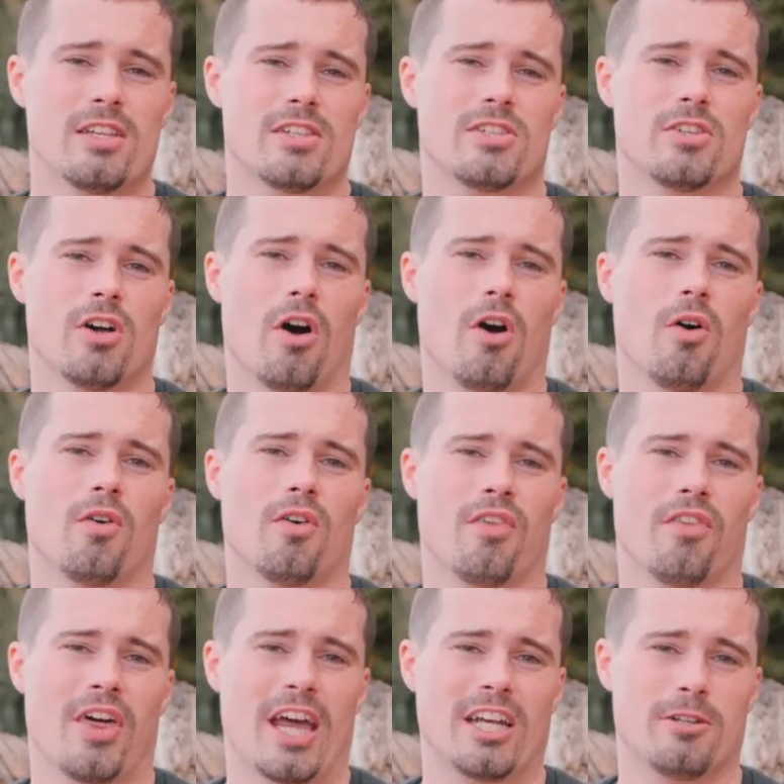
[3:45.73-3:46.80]
So
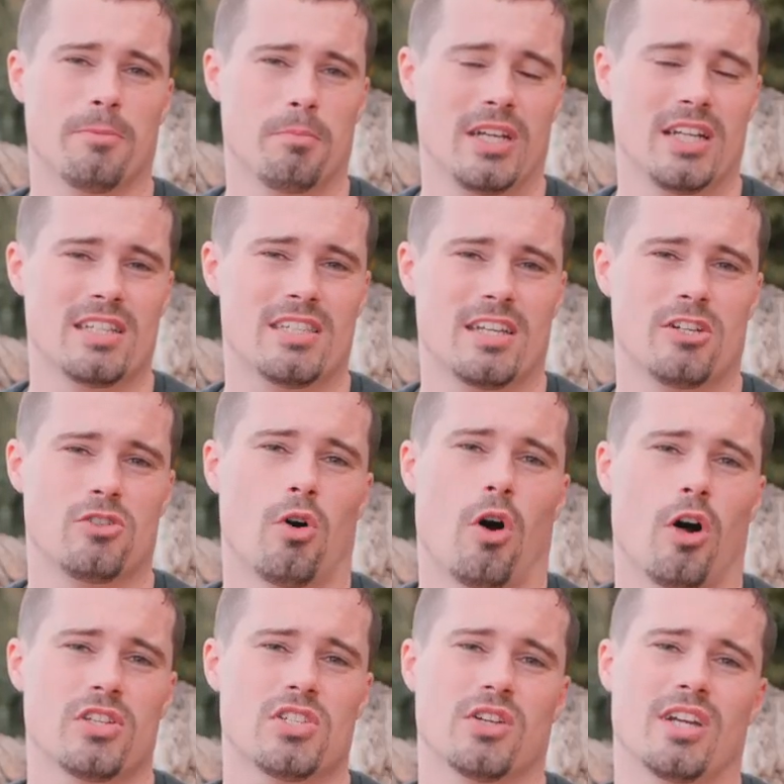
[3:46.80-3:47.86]
that means that you
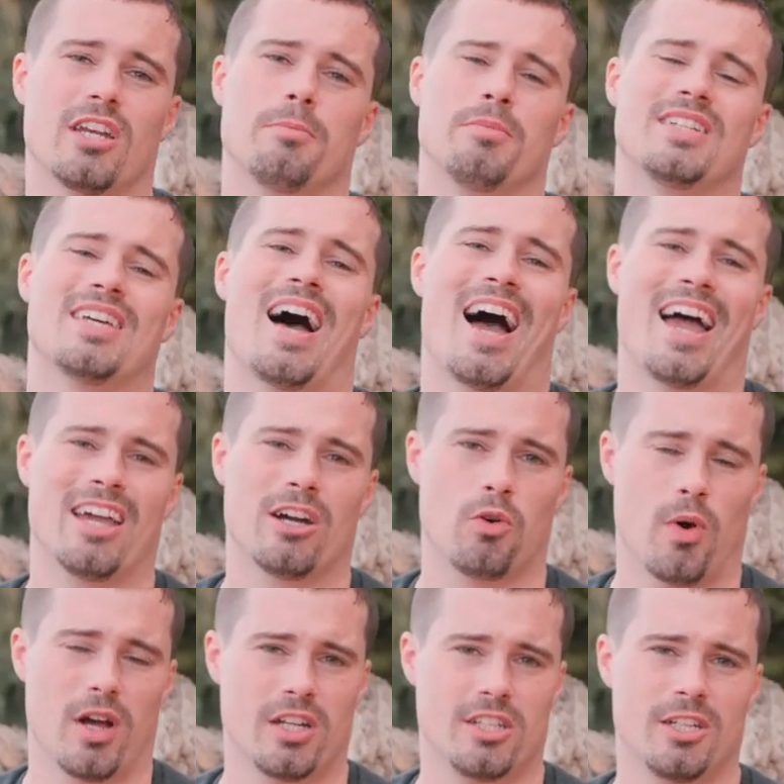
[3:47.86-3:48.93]
also get a bit higher
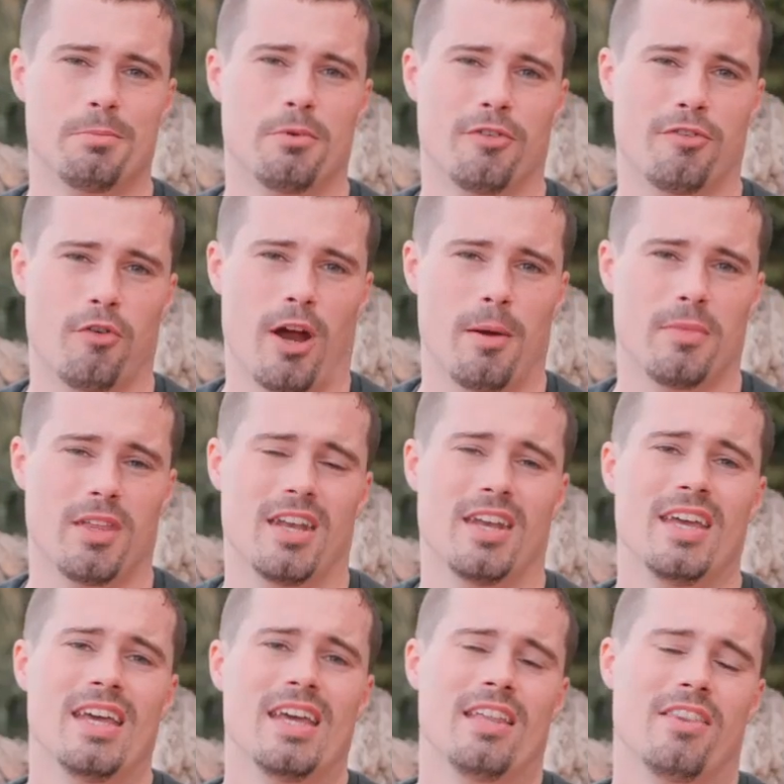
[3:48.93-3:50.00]
quality per frame than
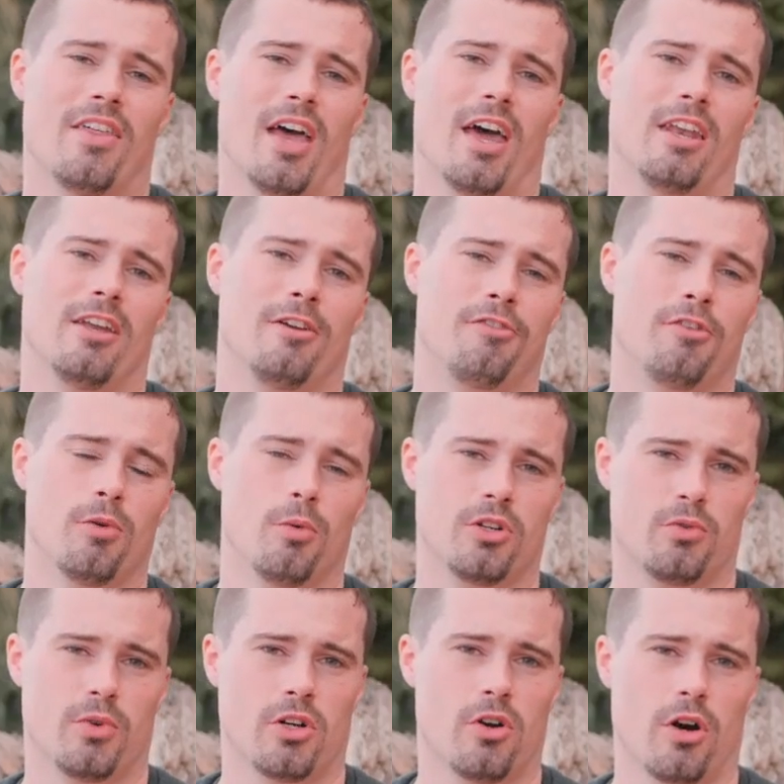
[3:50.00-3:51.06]
if you
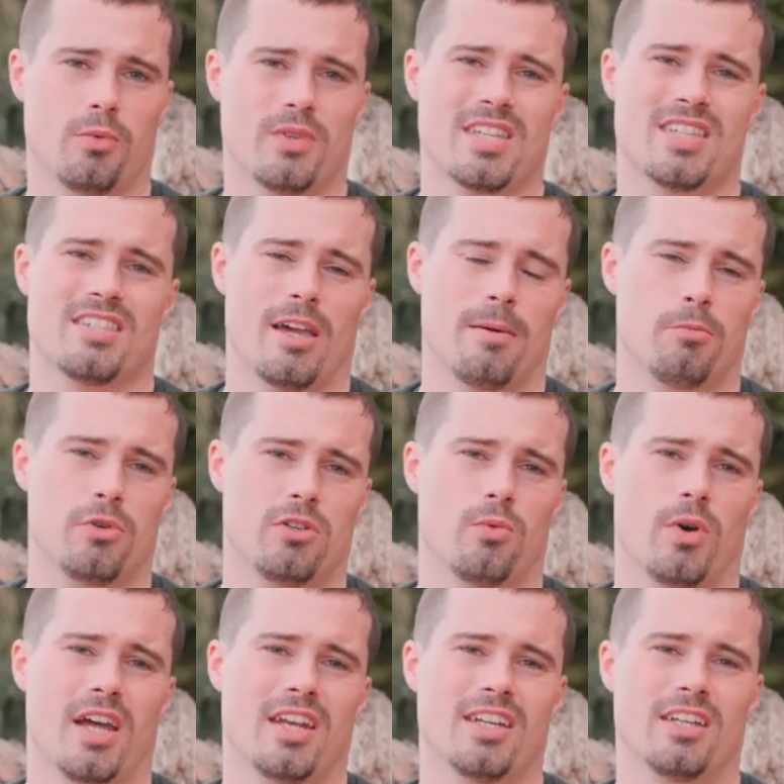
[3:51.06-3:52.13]
would record with the same
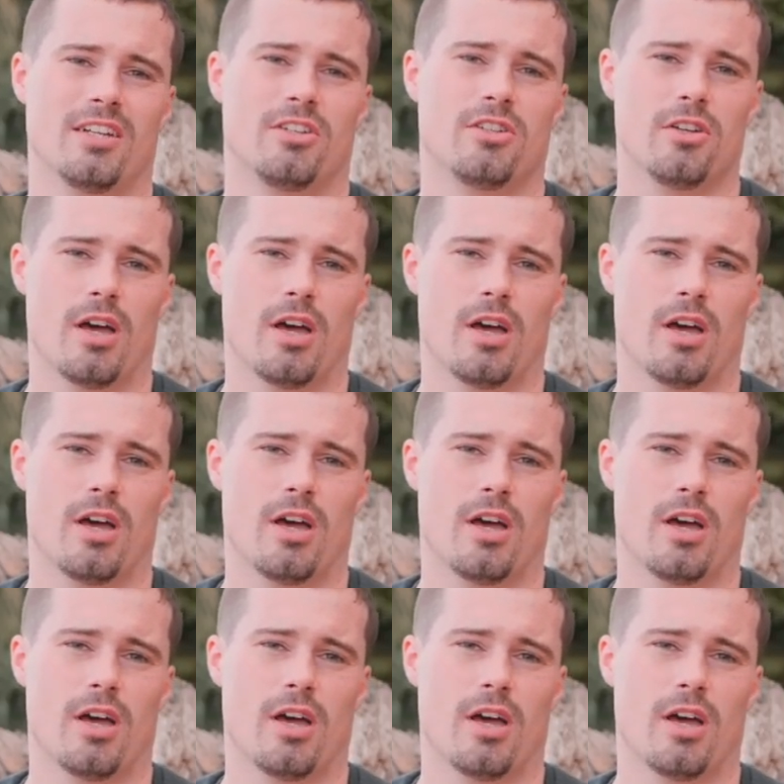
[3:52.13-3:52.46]
bitrate in